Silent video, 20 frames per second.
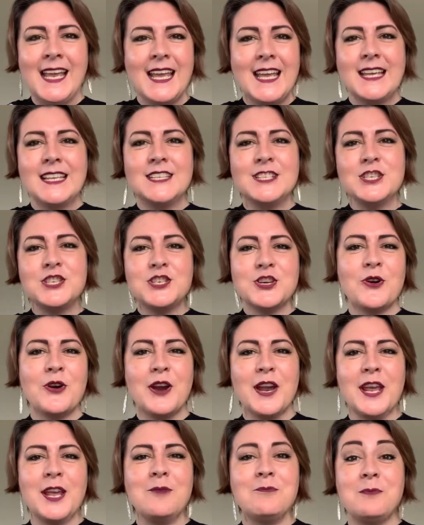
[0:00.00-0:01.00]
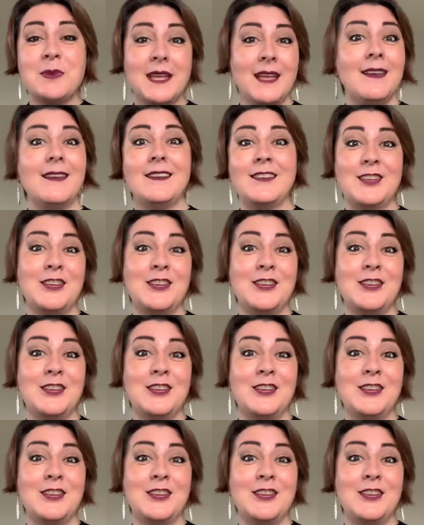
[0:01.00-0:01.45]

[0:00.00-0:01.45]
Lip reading: enjoy being